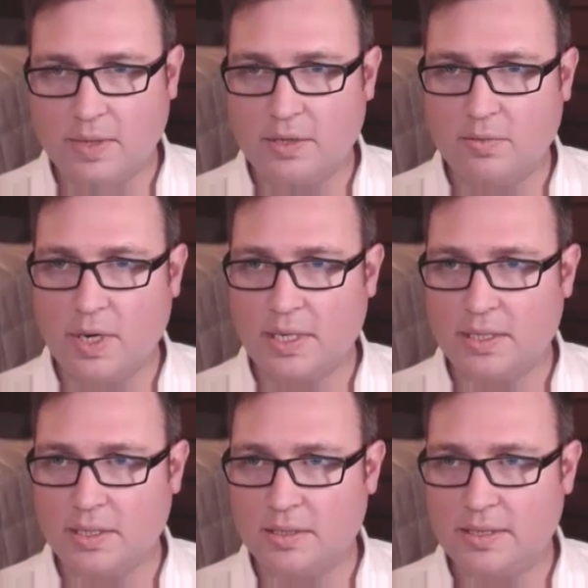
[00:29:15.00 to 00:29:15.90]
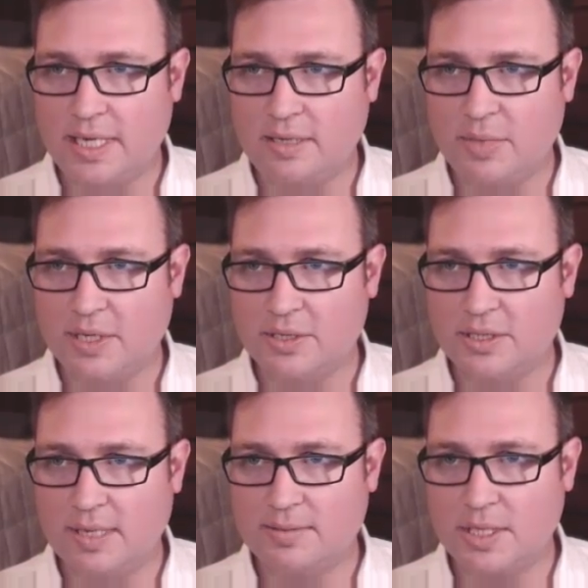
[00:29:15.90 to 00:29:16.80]
I don't want it to
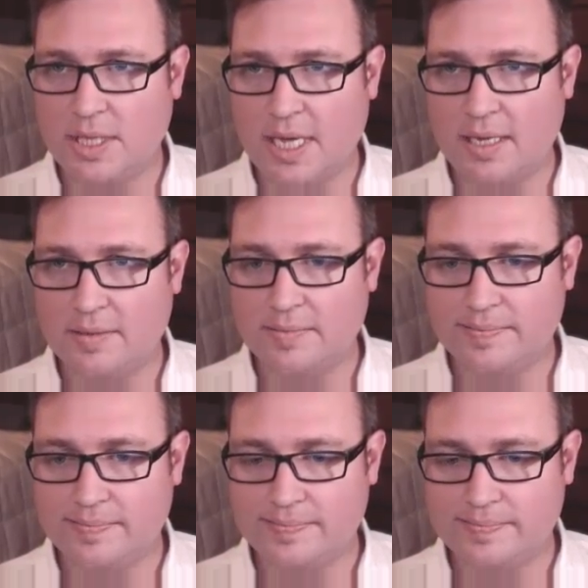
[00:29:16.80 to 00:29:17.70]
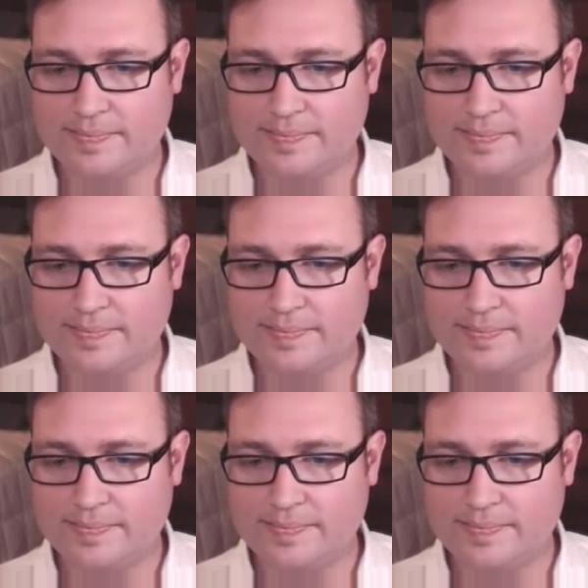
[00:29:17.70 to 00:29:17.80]
take bigger steps than that.